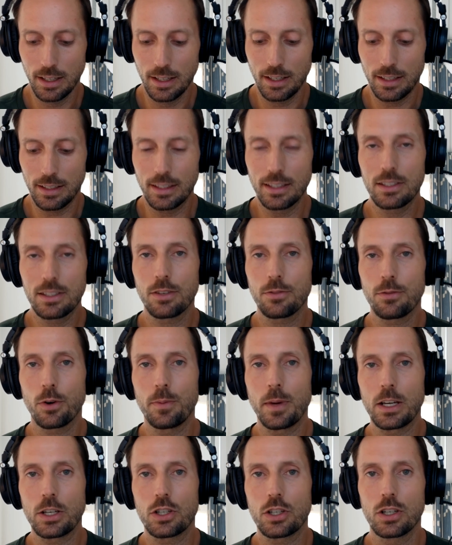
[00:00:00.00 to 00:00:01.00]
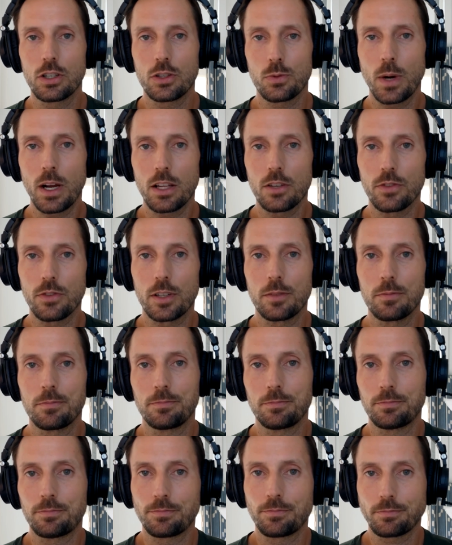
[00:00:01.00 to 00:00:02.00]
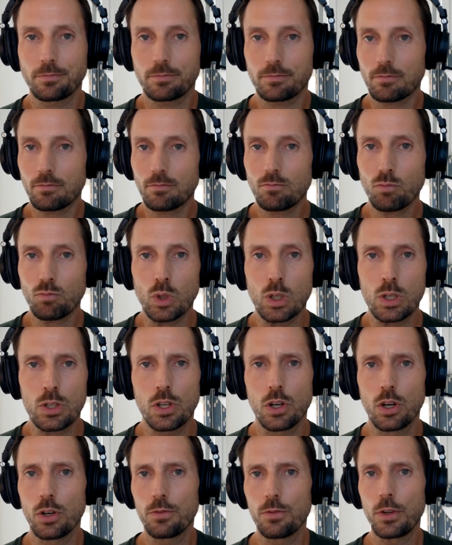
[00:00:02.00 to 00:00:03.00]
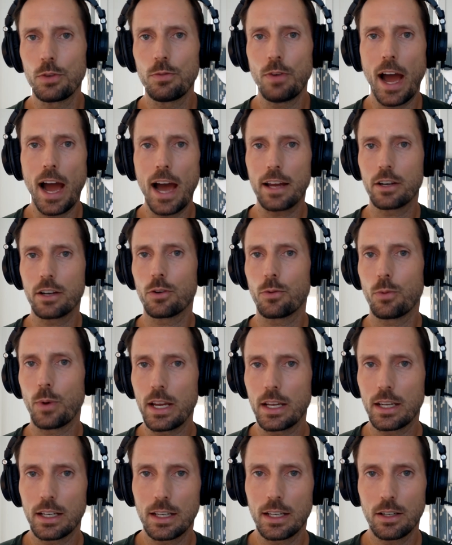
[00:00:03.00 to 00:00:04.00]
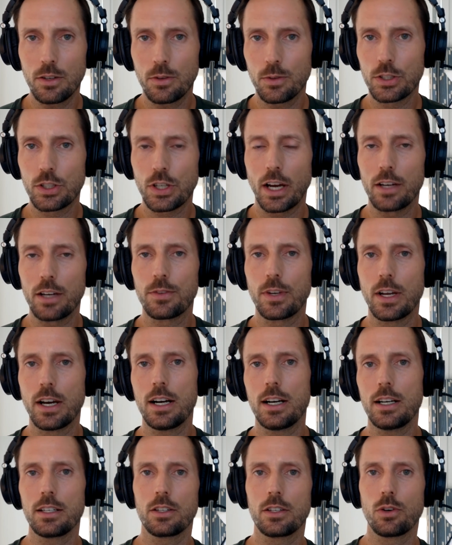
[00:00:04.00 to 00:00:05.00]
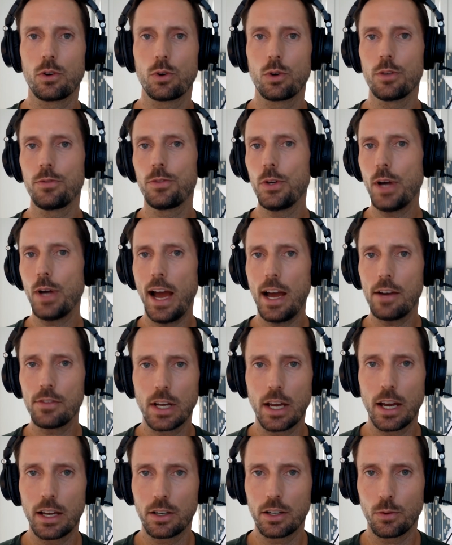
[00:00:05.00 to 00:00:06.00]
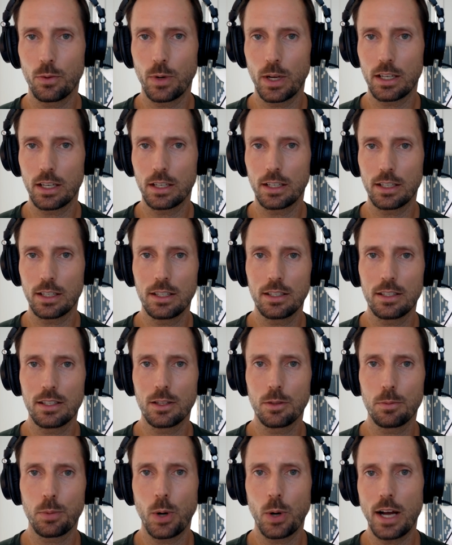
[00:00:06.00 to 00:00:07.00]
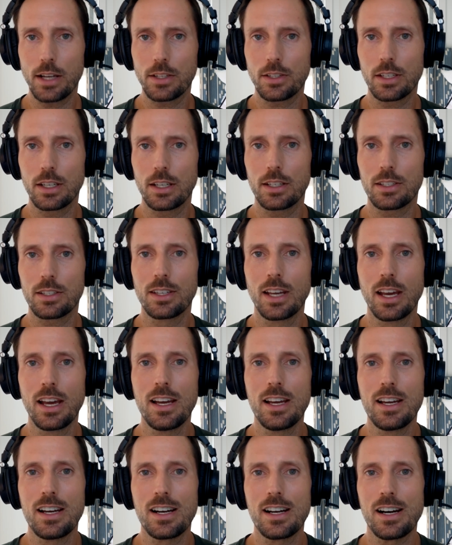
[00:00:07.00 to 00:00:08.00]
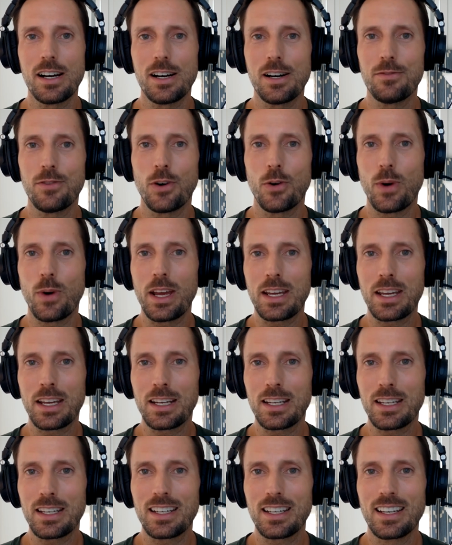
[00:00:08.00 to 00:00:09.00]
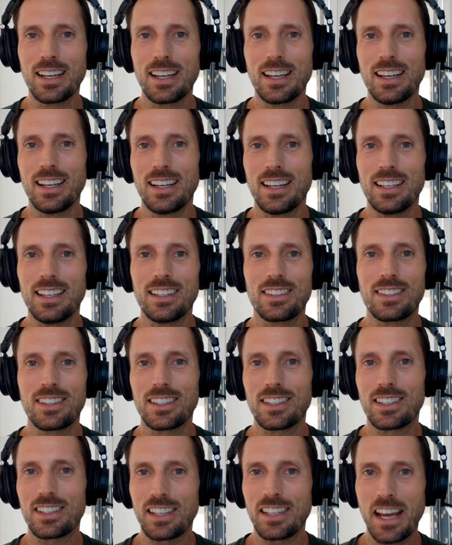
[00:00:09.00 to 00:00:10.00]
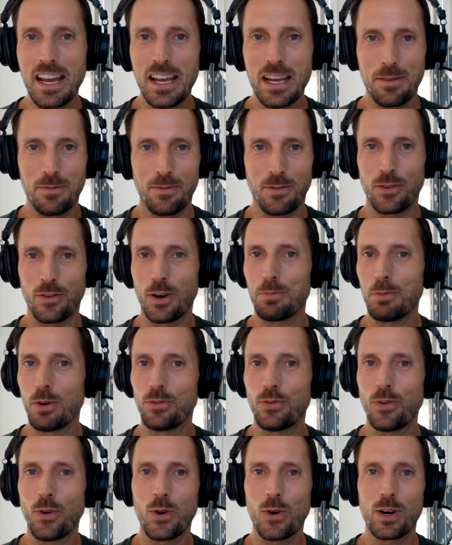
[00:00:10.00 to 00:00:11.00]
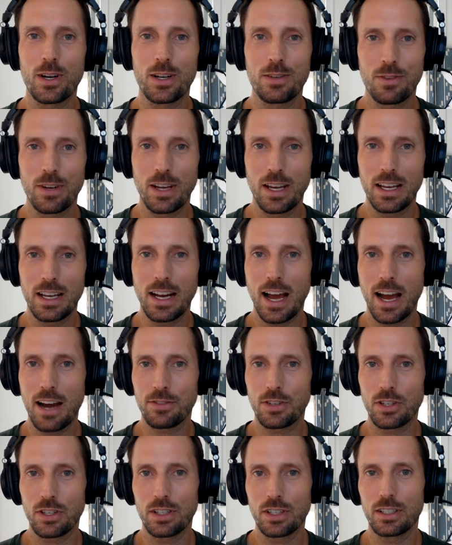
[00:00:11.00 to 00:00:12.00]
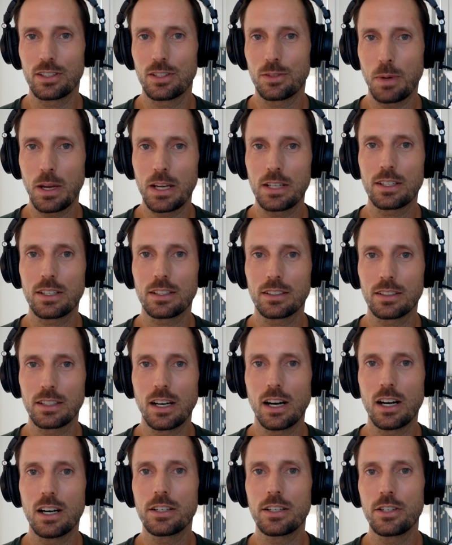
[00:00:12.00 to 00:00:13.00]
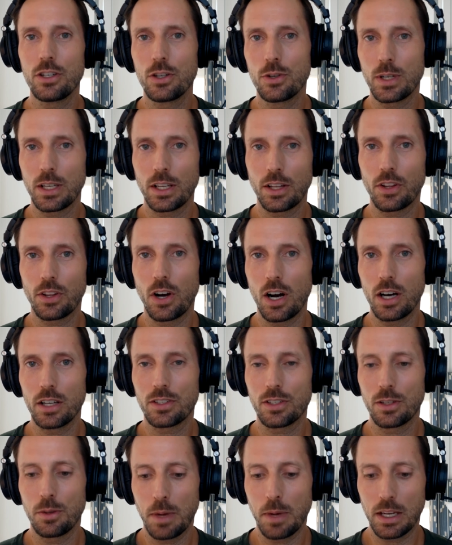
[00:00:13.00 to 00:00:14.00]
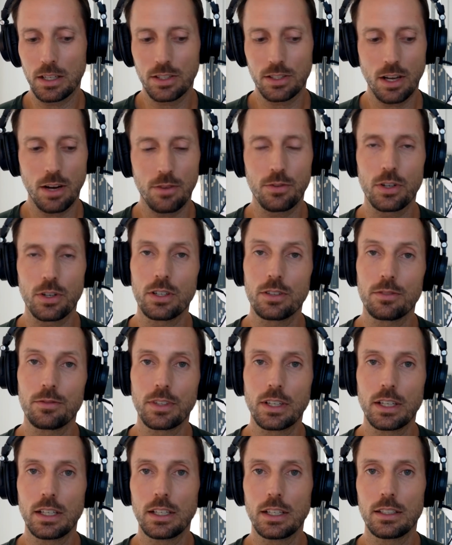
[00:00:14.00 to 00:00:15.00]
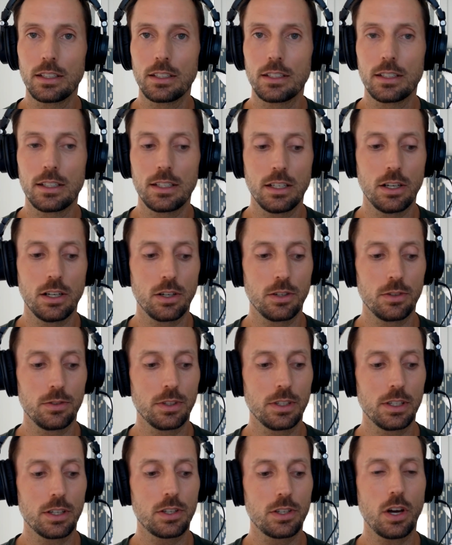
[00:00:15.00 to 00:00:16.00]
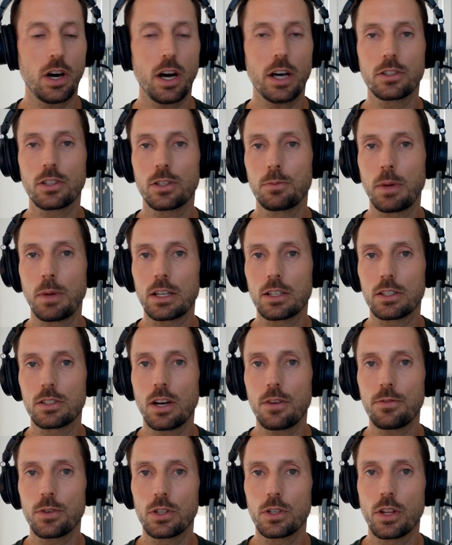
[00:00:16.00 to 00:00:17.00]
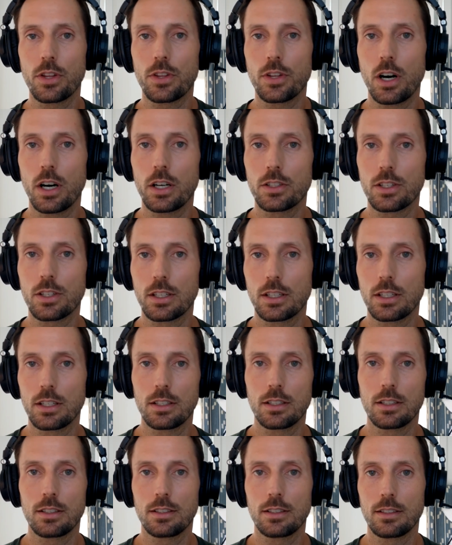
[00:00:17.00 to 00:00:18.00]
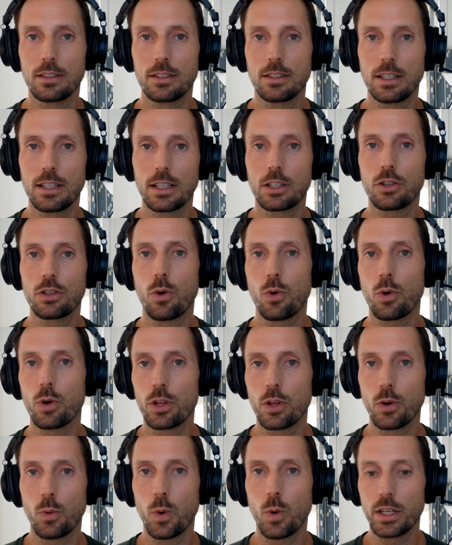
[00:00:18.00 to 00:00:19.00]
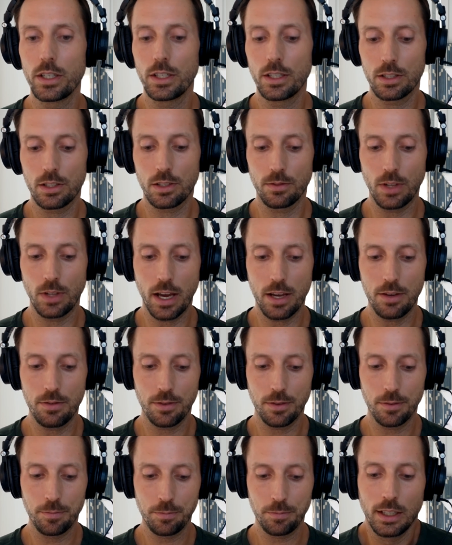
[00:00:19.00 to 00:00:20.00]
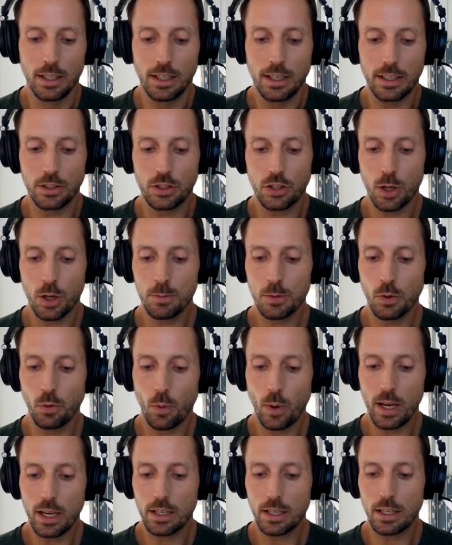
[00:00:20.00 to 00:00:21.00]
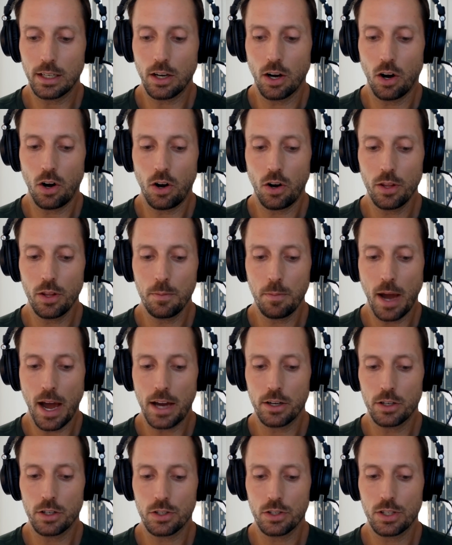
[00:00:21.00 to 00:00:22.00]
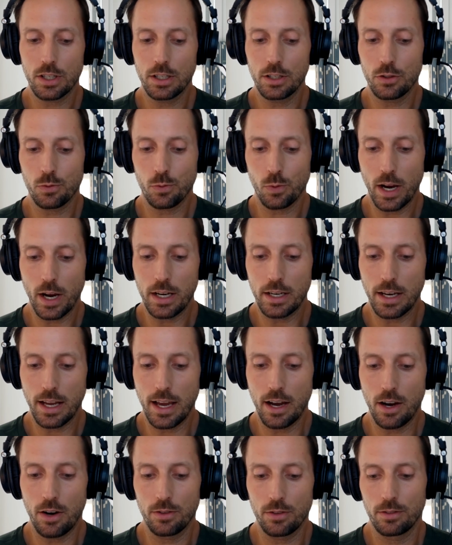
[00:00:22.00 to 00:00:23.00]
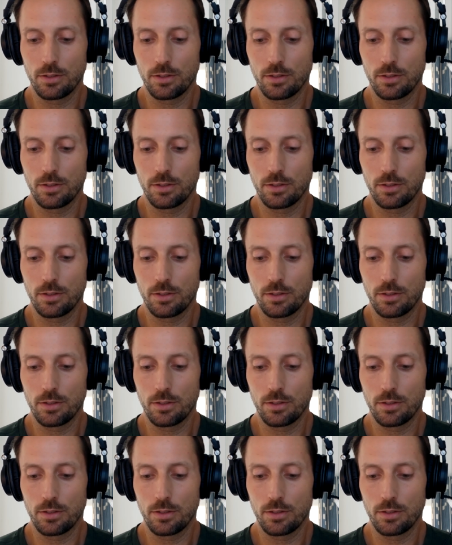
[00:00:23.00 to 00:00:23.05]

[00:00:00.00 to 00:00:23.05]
this information is relevant. So if you've had an awakening, which I have not, or if you haven't had an awakening, he said the process of awakening is the same from before and after. It's basically undoing thoughts that make us suffer. And, the thoughts that make us suffer are the thoughts that ignore the oneness of life. In terms of awakening, all that matters is right now.